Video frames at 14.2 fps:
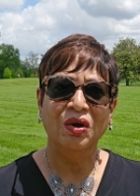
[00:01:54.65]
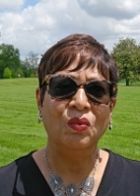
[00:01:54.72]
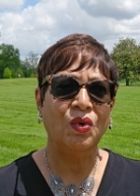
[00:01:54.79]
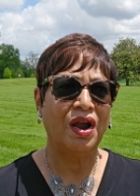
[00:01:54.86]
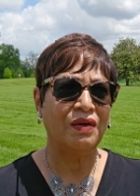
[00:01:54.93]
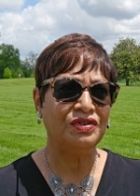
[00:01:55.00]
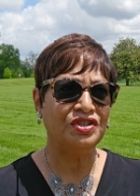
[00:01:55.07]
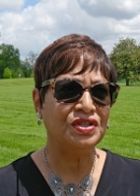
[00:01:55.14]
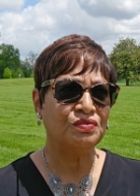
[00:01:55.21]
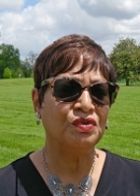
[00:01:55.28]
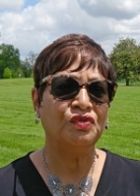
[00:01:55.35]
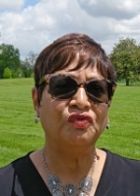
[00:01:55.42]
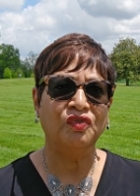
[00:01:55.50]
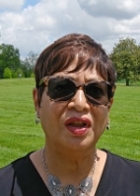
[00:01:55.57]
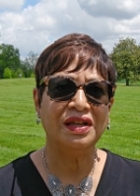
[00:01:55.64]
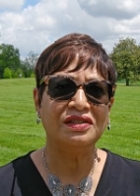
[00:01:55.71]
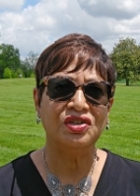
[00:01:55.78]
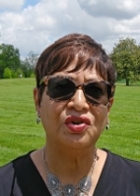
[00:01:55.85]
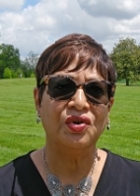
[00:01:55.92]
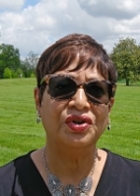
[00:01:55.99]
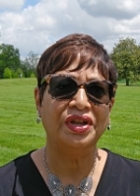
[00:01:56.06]
where I was just
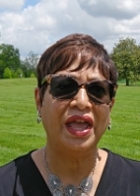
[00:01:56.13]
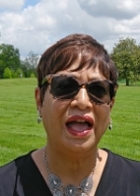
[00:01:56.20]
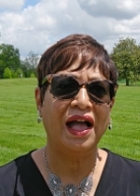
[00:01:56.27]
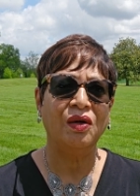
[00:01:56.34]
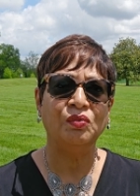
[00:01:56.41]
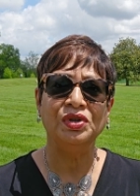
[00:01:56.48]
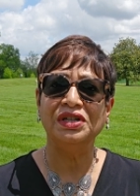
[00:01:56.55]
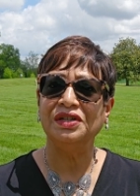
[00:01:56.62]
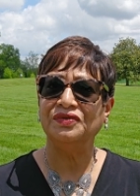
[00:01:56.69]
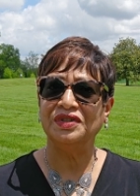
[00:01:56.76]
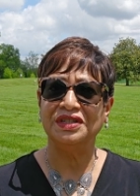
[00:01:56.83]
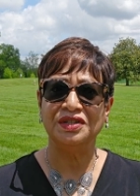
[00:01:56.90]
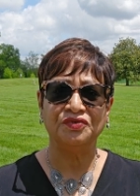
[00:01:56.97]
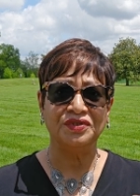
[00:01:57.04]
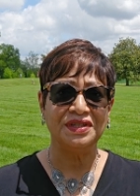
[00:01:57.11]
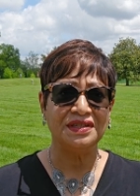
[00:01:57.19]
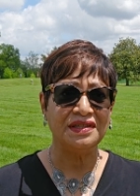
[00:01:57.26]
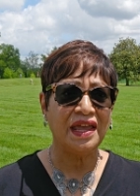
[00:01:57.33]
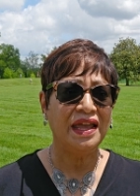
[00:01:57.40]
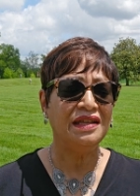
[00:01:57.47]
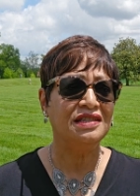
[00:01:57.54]
reflecting on how we live in different
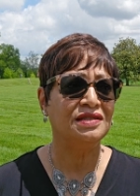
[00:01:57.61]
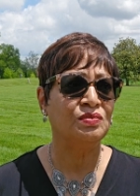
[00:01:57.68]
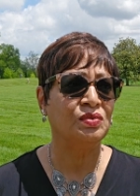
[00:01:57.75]
states.